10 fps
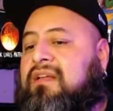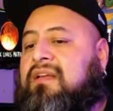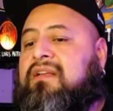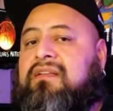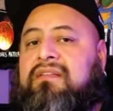
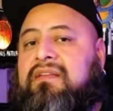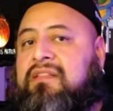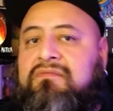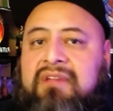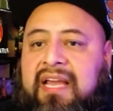and
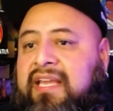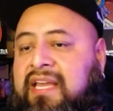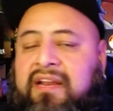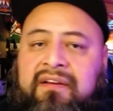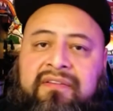get the right
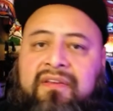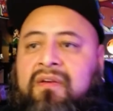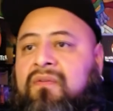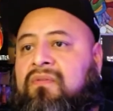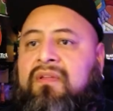gear
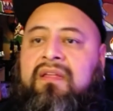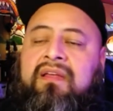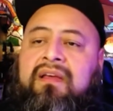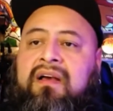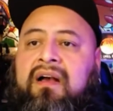so
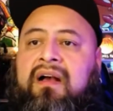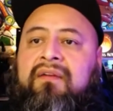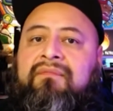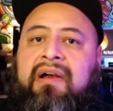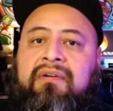
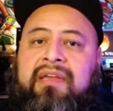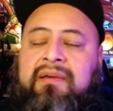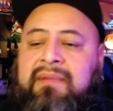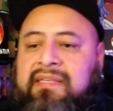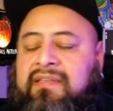um, I don't
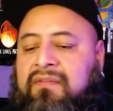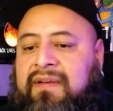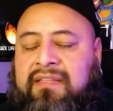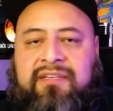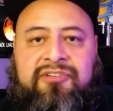kill myself
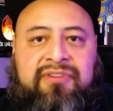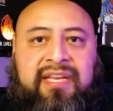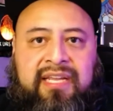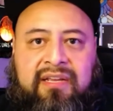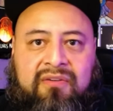out there
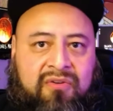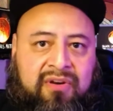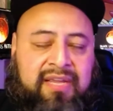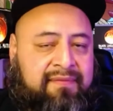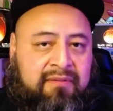training or
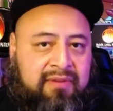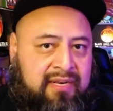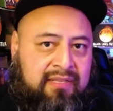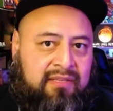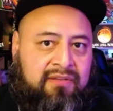even
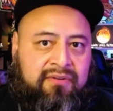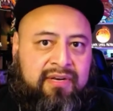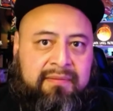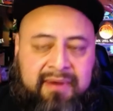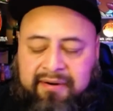when
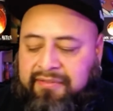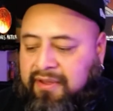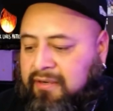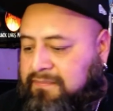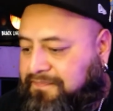during the
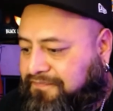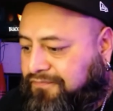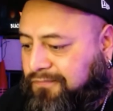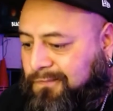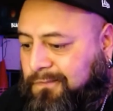marathon.
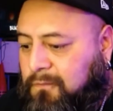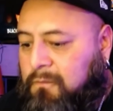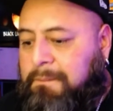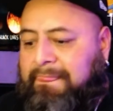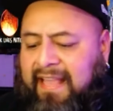
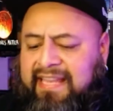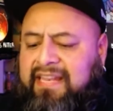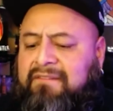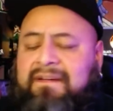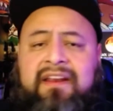And
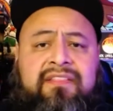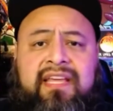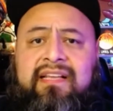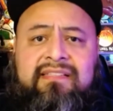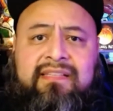then the final
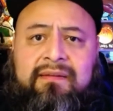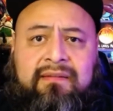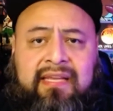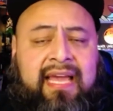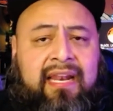thing is the,
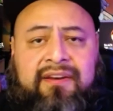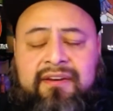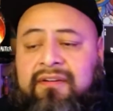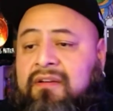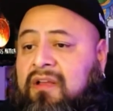the
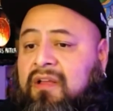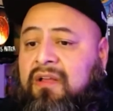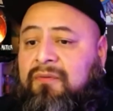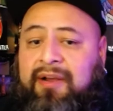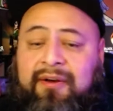calendar.
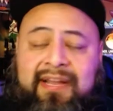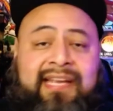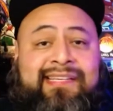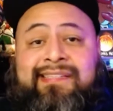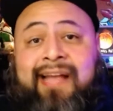Well, I
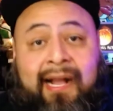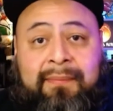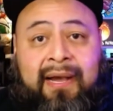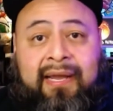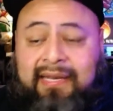can't just talk
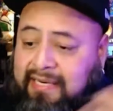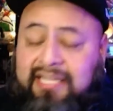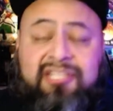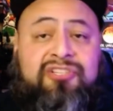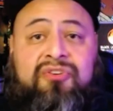about it. I
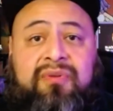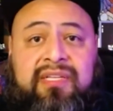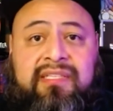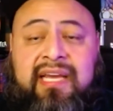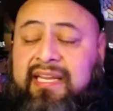need to do
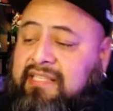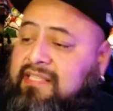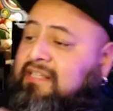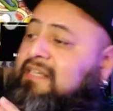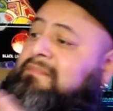it. I need
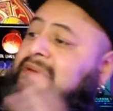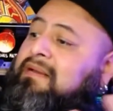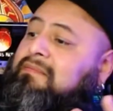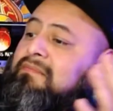to look at my